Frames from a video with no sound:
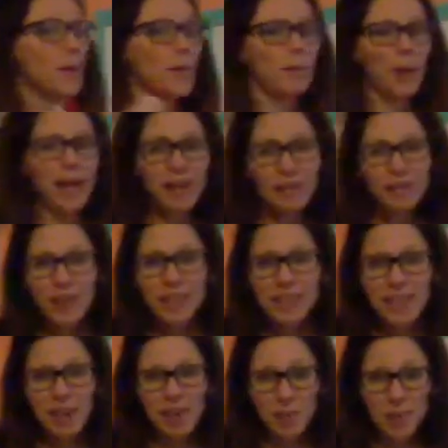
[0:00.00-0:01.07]
benefits
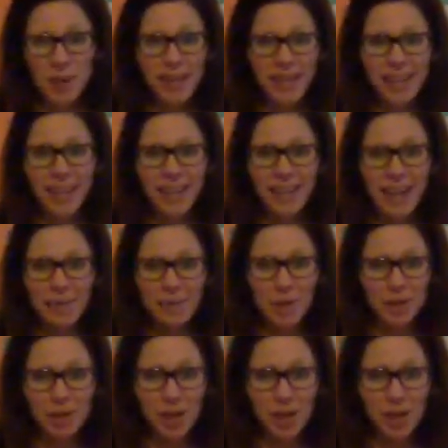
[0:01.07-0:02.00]
of being an Emerald